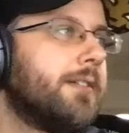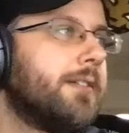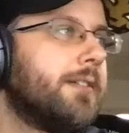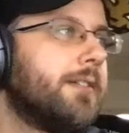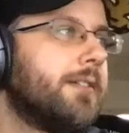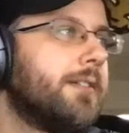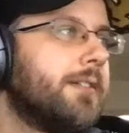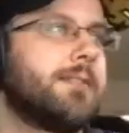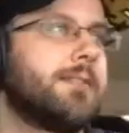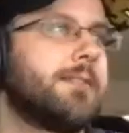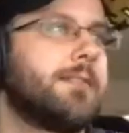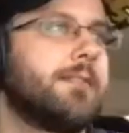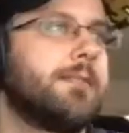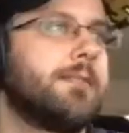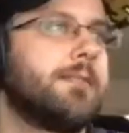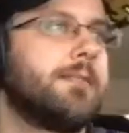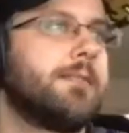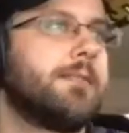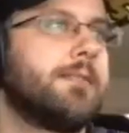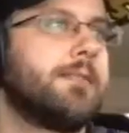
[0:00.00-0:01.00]
you can see
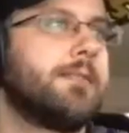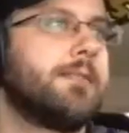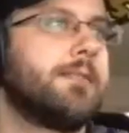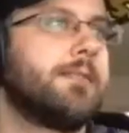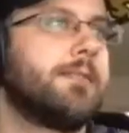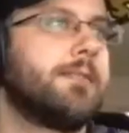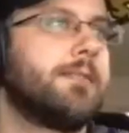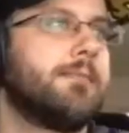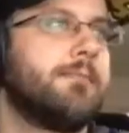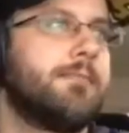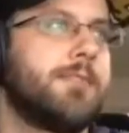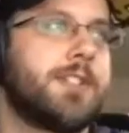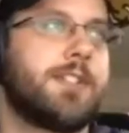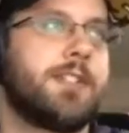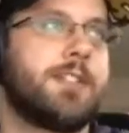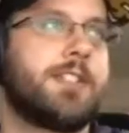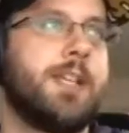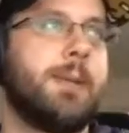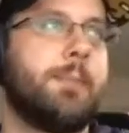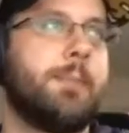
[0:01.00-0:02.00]
that it's just a
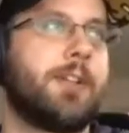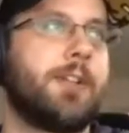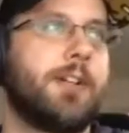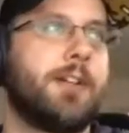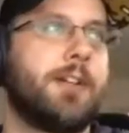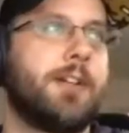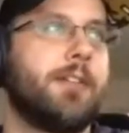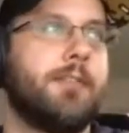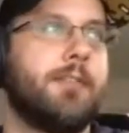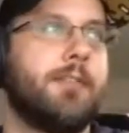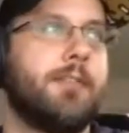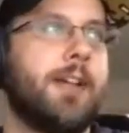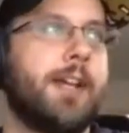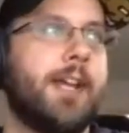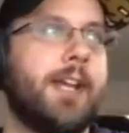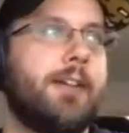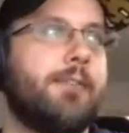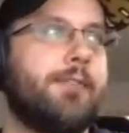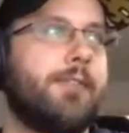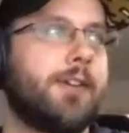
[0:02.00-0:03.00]
similar,
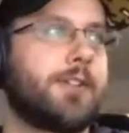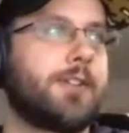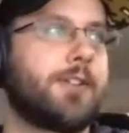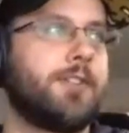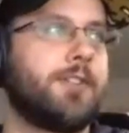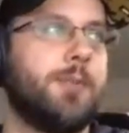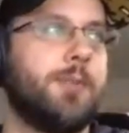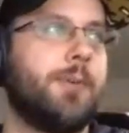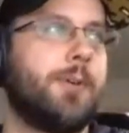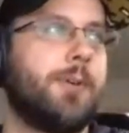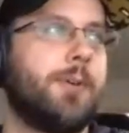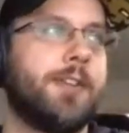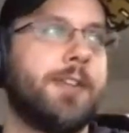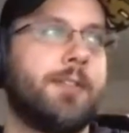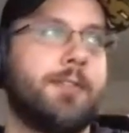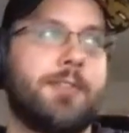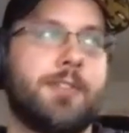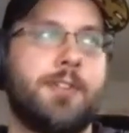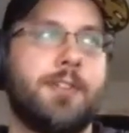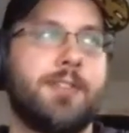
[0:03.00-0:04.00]
again, functional component that
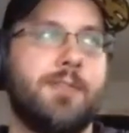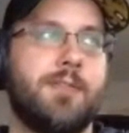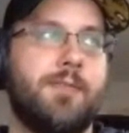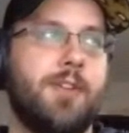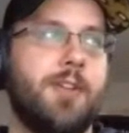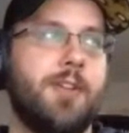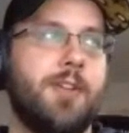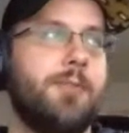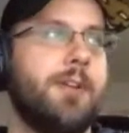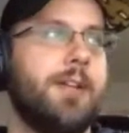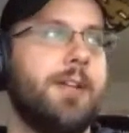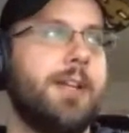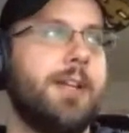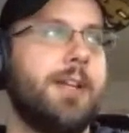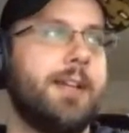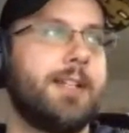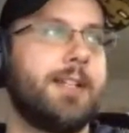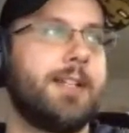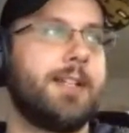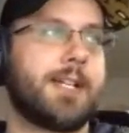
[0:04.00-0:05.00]
returns a view,
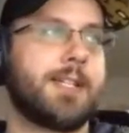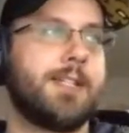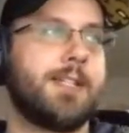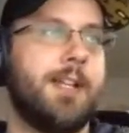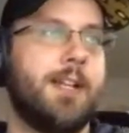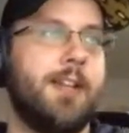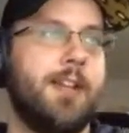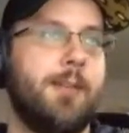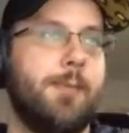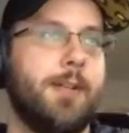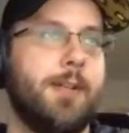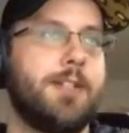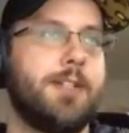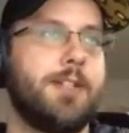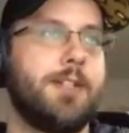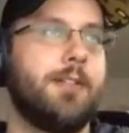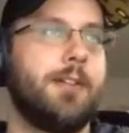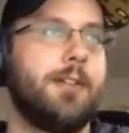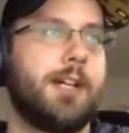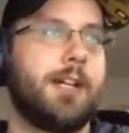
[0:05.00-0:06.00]
a text, and an image
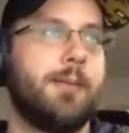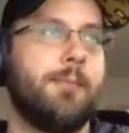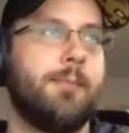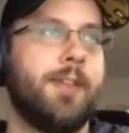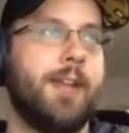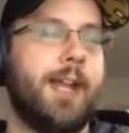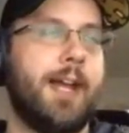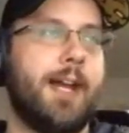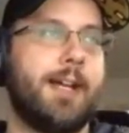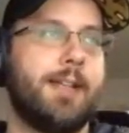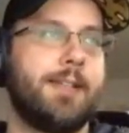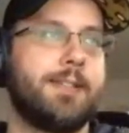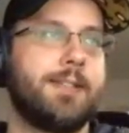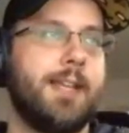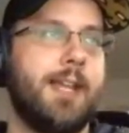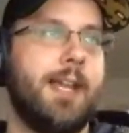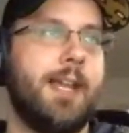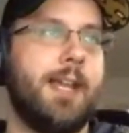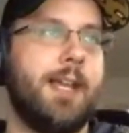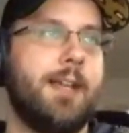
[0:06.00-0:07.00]
that has
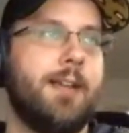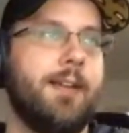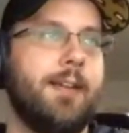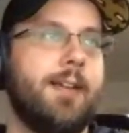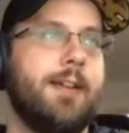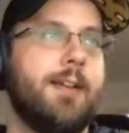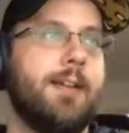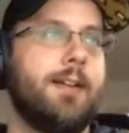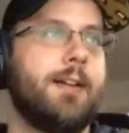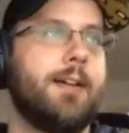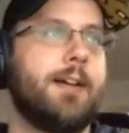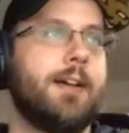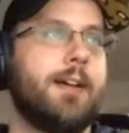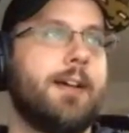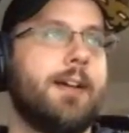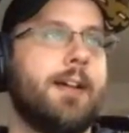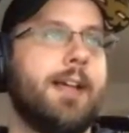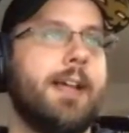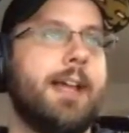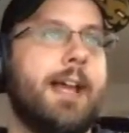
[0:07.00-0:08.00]
a
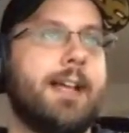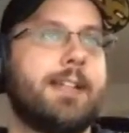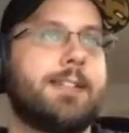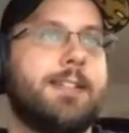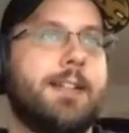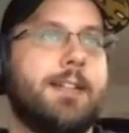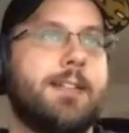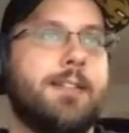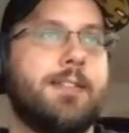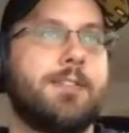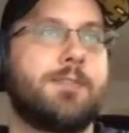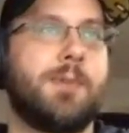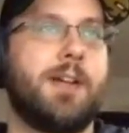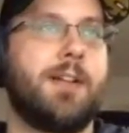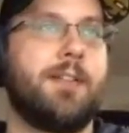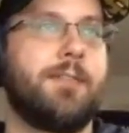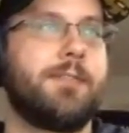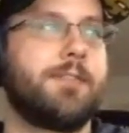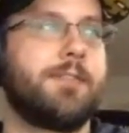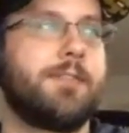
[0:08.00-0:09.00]
asset as well. So